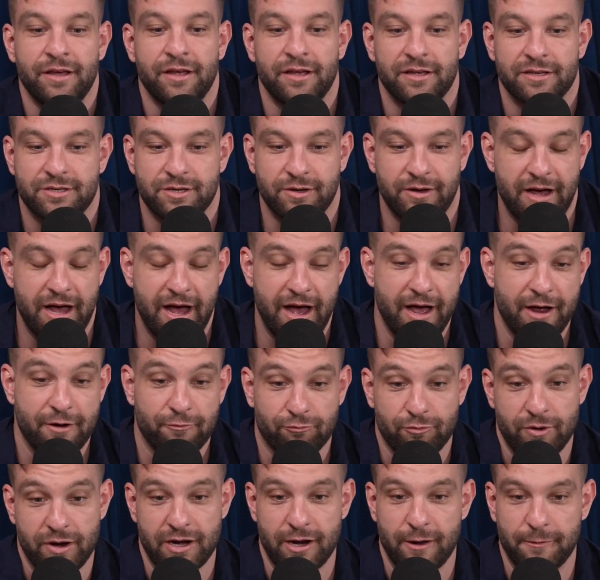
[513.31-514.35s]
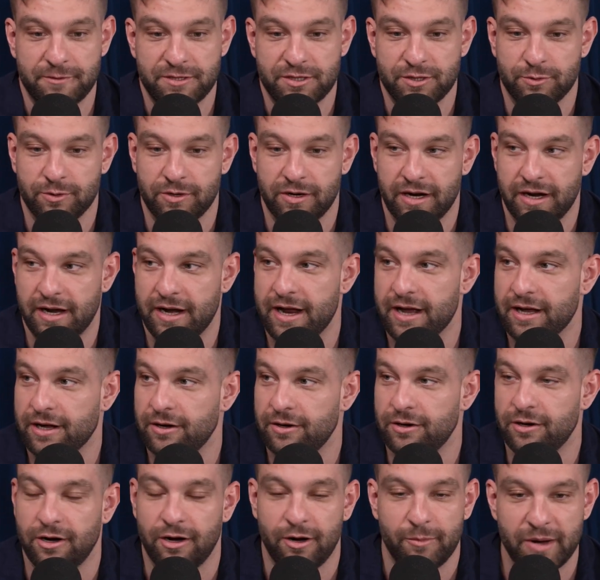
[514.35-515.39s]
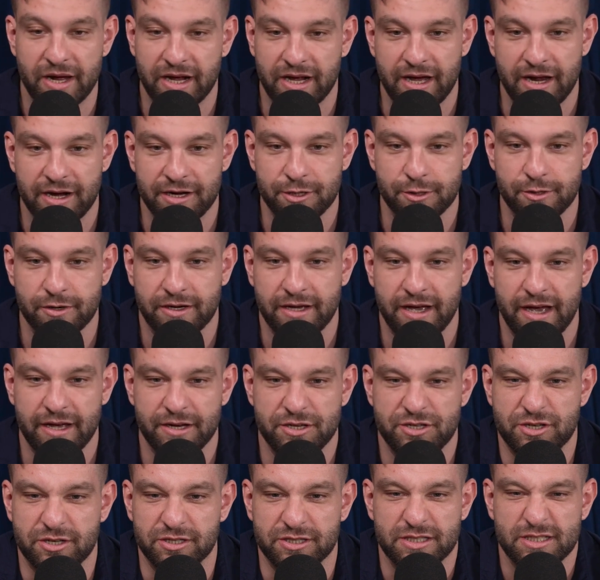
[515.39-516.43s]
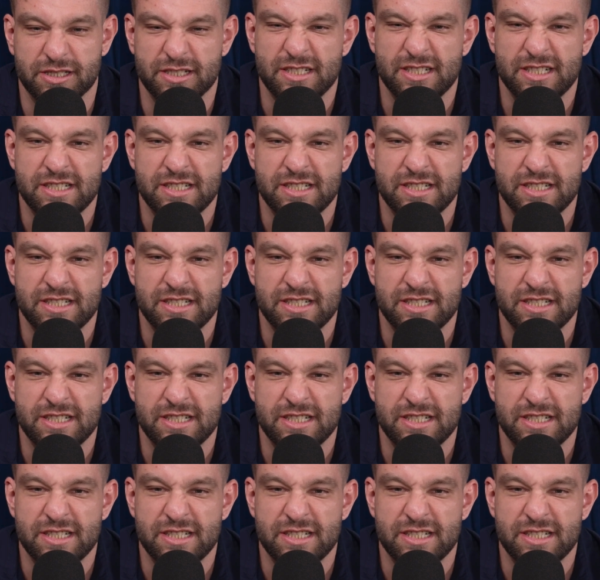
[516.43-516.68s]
So I run up to her and I go, "Oh my God, are you okay?" And she goes,